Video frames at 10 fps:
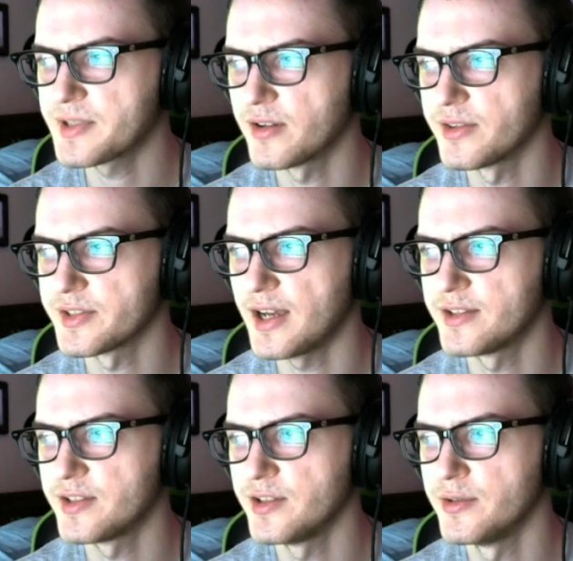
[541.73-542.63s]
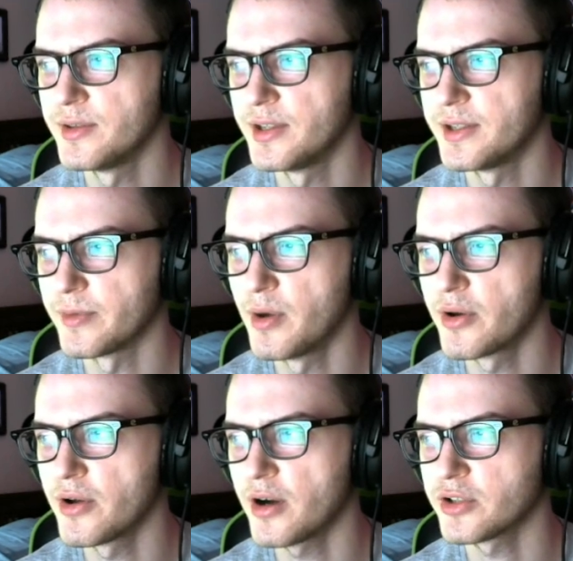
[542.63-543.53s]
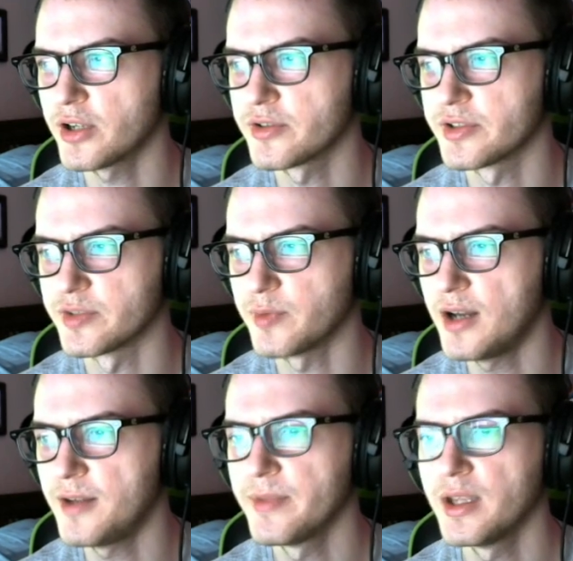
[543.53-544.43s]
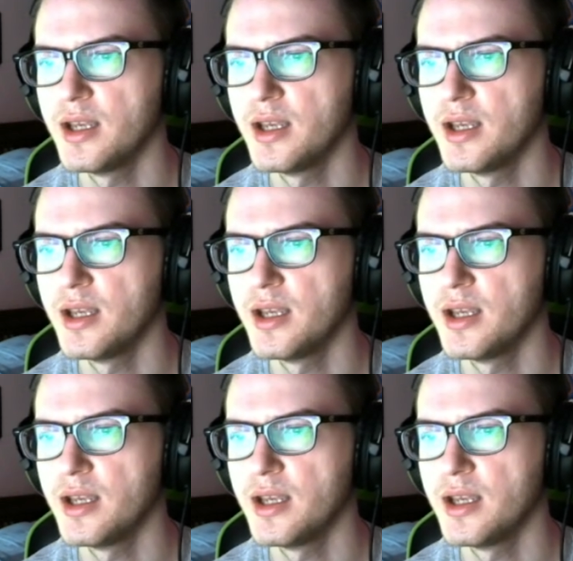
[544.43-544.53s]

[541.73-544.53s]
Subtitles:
here on the side too. The different moto hard chargers as well.